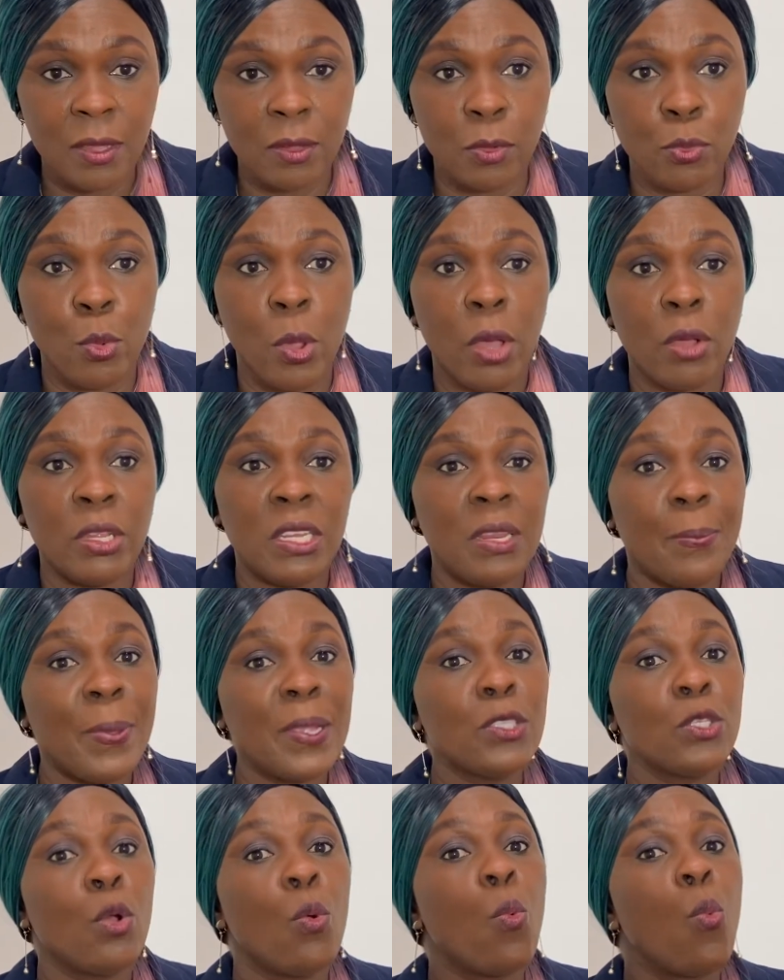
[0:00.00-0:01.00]
Well, it
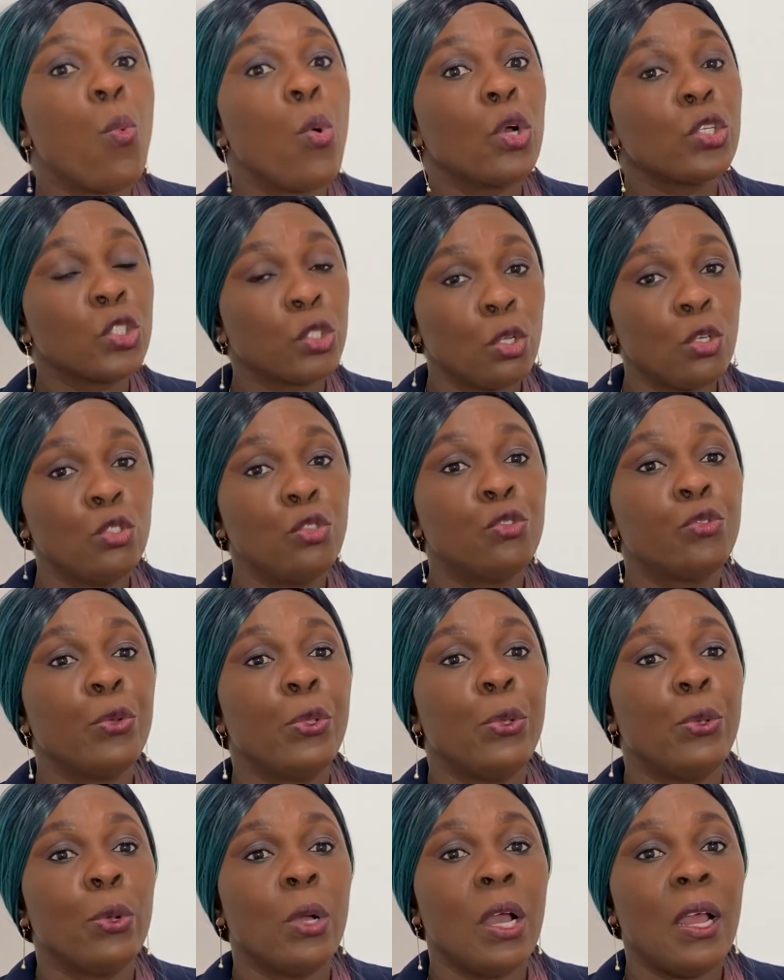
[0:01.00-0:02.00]
depends on what
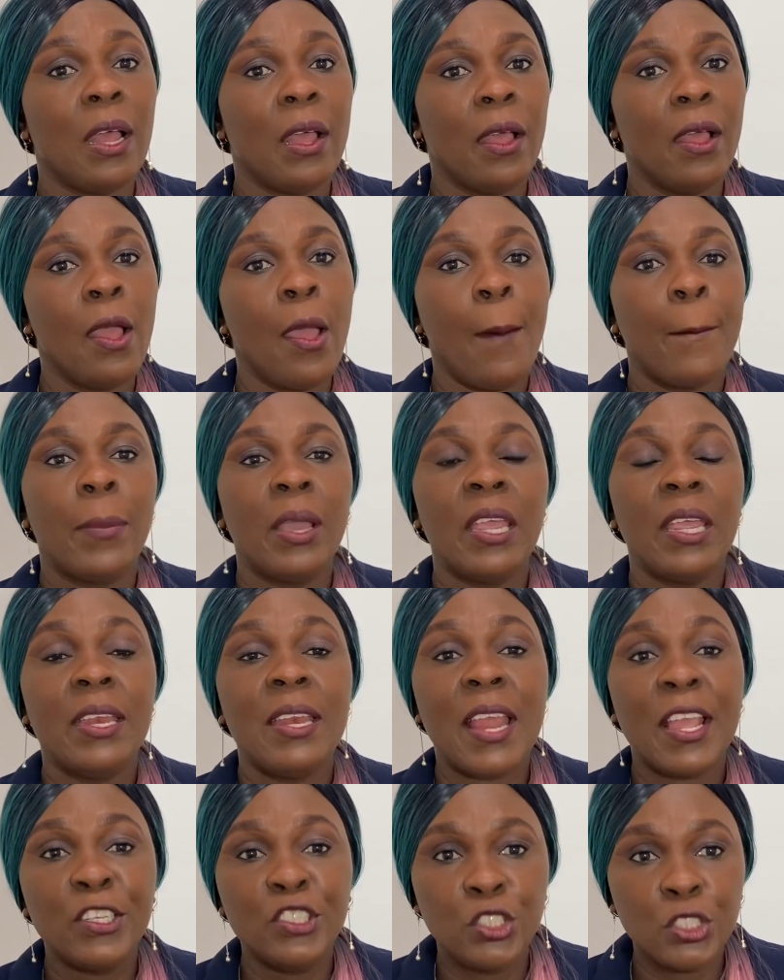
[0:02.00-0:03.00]
country you are, but in
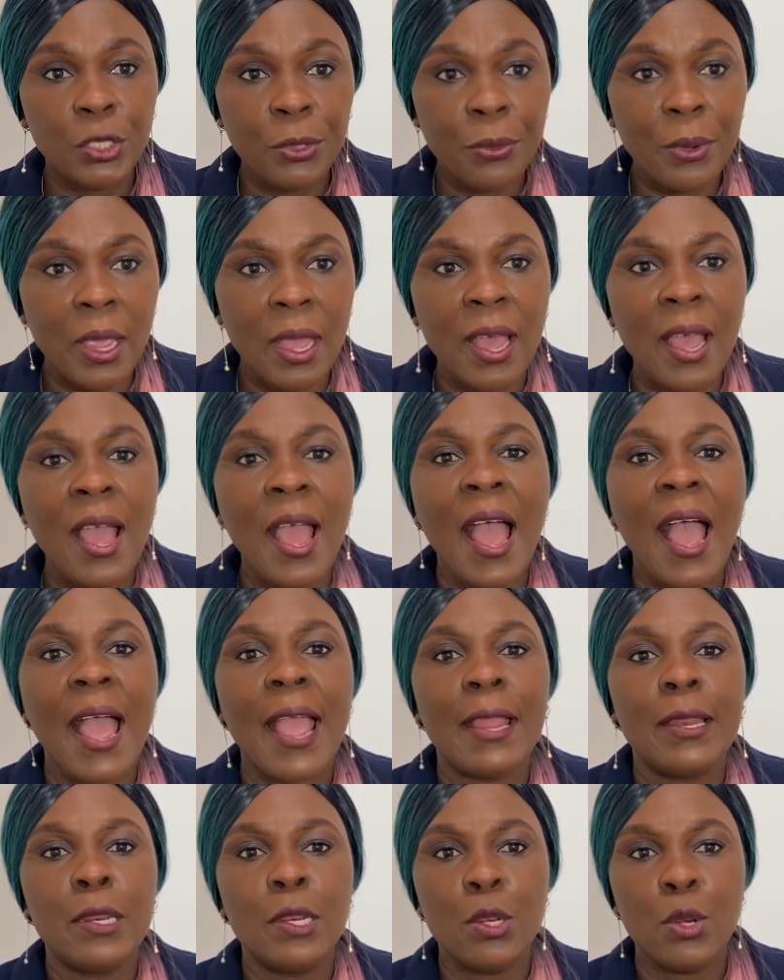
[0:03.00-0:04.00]
Nigeria,
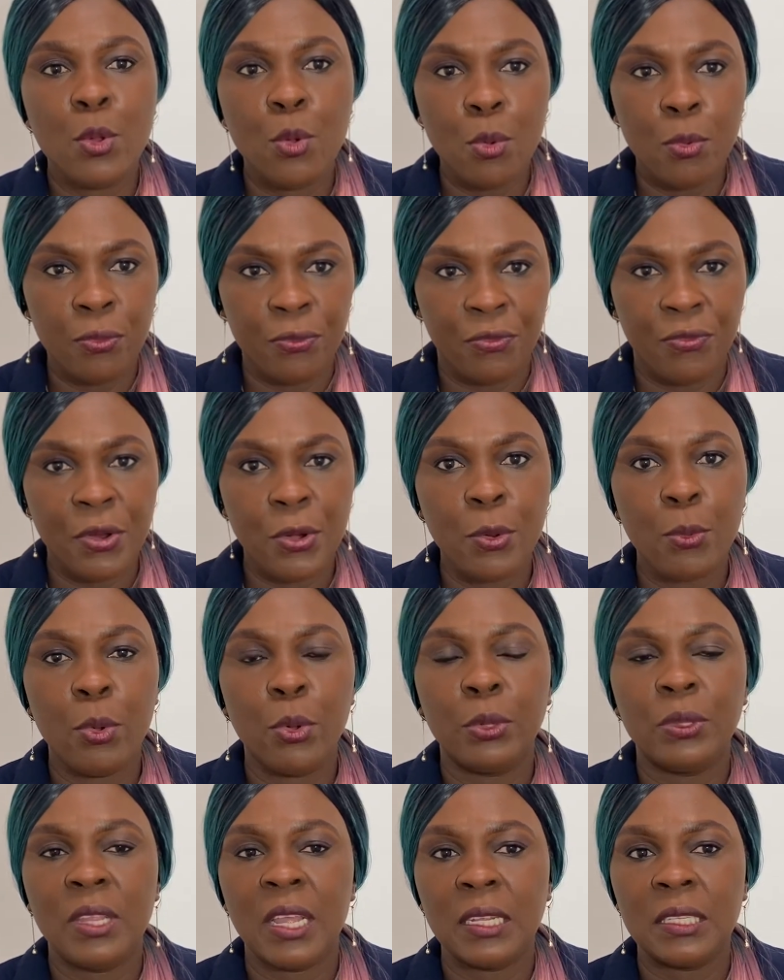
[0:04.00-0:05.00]
I know very
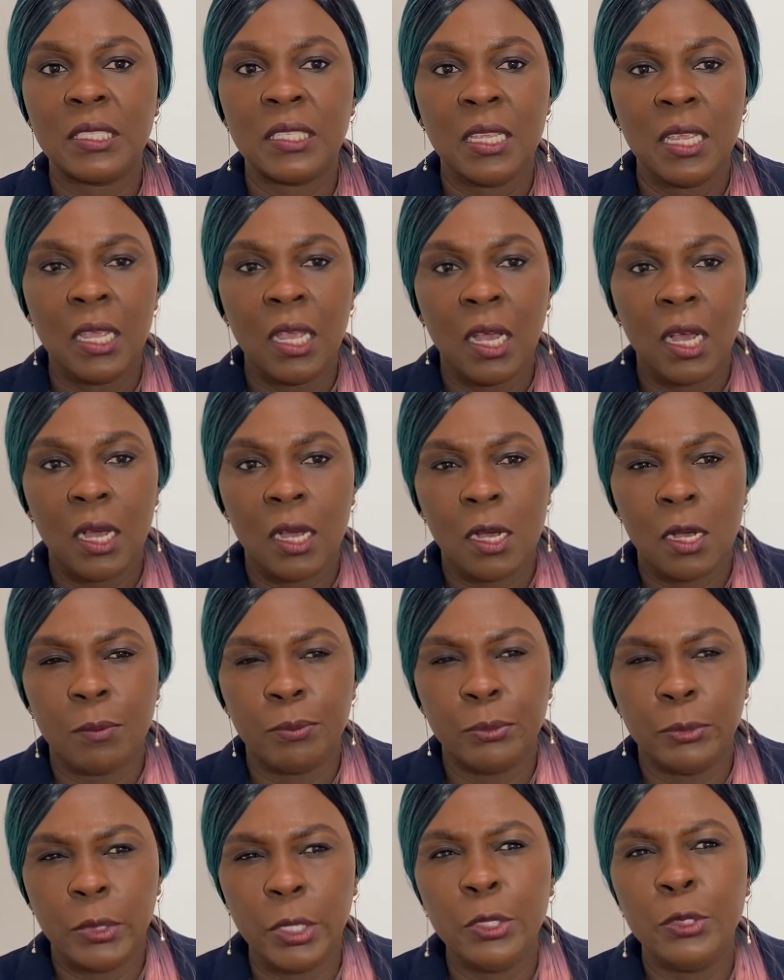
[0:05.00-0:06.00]
well that
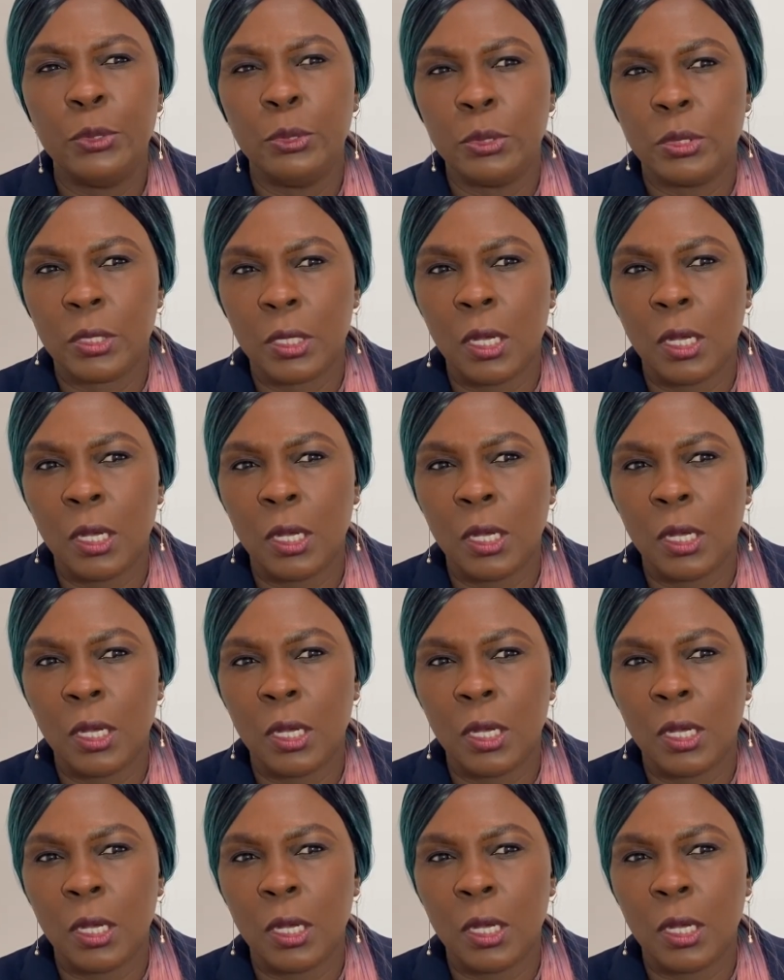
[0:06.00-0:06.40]
they use